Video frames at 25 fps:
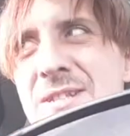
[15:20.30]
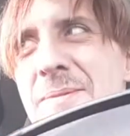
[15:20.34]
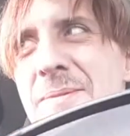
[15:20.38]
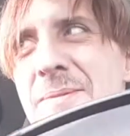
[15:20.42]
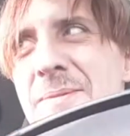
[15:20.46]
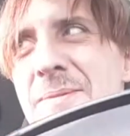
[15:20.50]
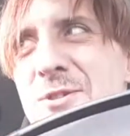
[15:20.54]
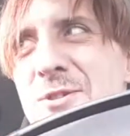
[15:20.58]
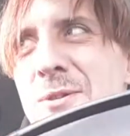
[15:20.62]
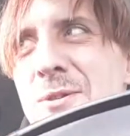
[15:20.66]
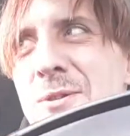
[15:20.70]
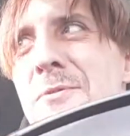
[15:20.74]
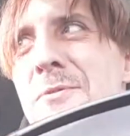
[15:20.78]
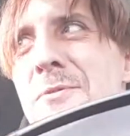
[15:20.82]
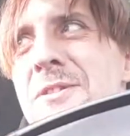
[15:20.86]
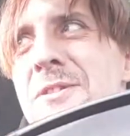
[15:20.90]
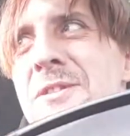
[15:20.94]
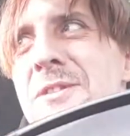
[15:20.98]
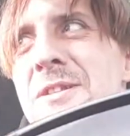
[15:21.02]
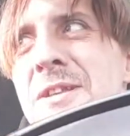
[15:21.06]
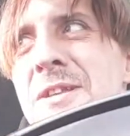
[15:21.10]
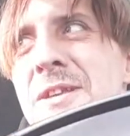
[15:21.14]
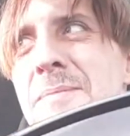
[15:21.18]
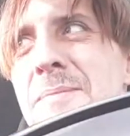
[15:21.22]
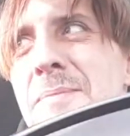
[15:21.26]
troubled, isn't he?
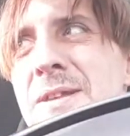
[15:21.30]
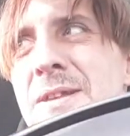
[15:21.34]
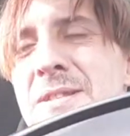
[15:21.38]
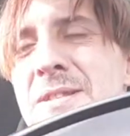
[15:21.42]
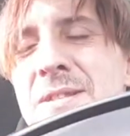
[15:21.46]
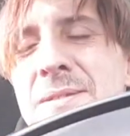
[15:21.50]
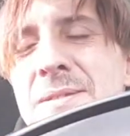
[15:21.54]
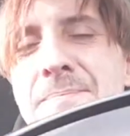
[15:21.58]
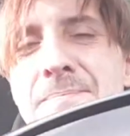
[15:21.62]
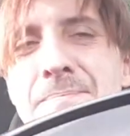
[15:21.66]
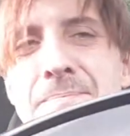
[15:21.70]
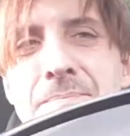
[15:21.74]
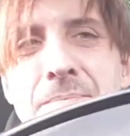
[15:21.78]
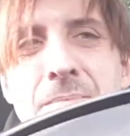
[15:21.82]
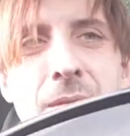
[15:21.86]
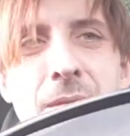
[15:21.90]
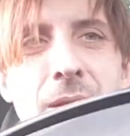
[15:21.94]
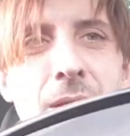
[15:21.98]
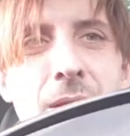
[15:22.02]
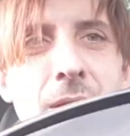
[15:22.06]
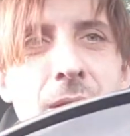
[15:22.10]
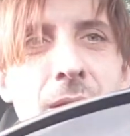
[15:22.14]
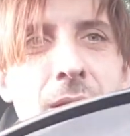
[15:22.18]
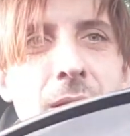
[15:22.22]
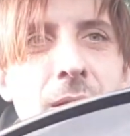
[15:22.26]
Bless him.
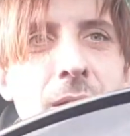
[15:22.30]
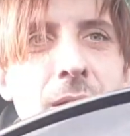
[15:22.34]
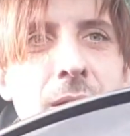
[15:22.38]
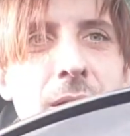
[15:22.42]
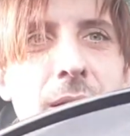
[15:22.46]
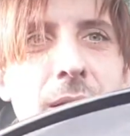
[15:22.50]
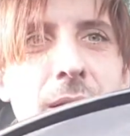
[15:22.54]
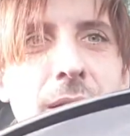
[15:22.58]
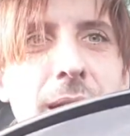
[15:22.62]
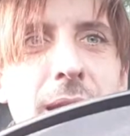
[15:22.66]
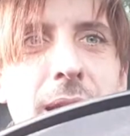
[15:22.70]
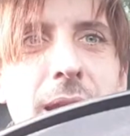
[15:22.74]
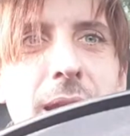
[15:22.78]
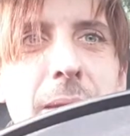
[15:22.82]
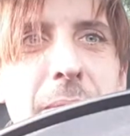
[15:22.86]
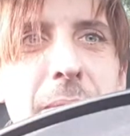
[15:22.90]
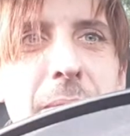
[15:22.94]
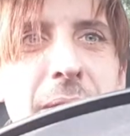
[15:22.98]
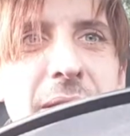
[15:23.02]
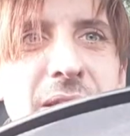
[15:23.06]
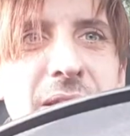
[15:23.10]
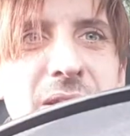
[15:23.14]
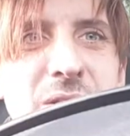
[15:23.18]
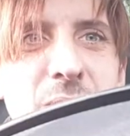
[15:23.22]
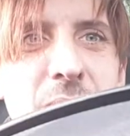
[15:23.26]
He means
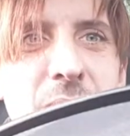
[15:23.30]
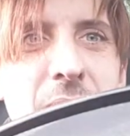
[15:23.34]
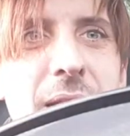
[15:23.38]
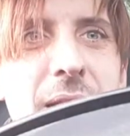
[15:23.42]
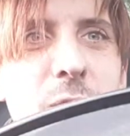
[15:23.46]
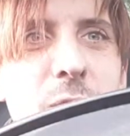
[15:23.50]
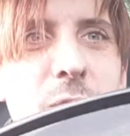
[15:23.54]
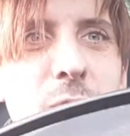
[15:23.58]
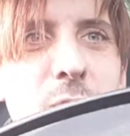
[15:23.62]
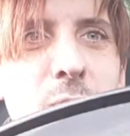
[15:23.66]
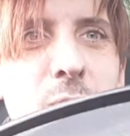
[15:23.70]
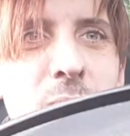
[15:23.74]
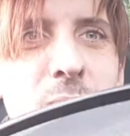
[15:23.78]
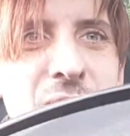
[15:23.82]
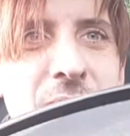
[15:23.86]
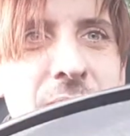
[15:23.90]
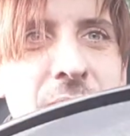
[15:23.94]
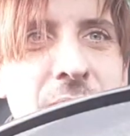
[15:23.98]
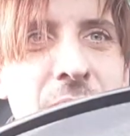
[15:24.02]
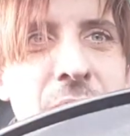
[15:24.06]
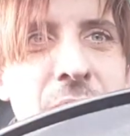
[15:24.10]
well. Hello, Orbs Round.